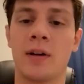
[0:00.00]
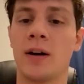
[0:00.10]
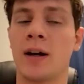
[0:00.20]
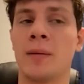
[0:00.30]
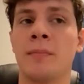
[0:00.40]

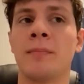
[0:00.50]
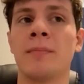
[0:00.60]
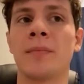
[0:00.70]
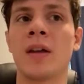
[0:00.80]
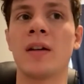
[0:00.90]
Um,
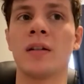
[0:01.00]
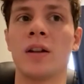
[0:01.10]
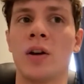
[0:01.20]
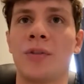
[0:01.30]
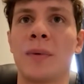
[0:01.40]

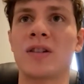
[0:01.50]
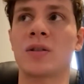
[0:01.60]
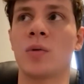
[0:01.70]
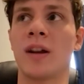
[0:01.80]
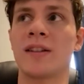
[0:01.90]
you know,
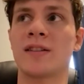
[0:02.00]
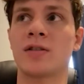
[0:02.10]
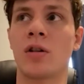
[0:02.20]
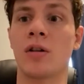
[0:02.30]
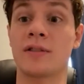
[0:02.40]
especially when I
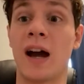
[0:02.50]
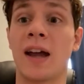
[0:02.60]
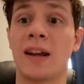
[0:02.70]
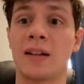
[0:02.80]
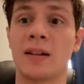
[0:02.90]
start
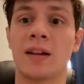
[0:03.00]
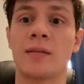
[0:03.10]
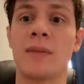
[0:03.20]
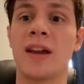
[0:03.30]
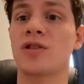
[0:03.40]
dieting, like
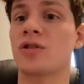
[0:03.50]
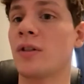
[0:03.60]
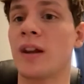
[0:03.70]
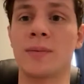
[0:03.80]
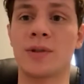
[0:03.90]
making
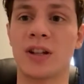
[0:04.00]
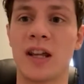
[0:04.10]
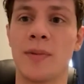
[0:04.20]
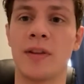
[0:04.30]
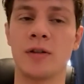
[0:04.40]
sure that I'm just
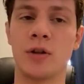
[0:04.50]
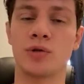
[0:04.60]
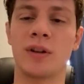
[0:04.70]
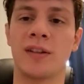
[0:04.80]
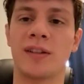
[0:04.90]
keeping the
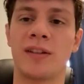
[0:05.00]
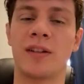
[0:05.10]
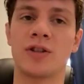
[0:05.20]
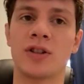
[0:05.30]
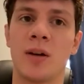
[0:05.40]
nutrients and
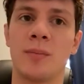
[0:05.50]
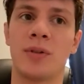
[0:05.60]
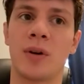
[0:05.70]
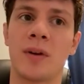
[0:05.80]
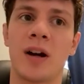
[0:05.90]
such up.
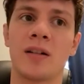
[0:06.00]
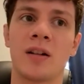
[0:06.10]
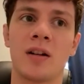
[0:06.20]
So I'm not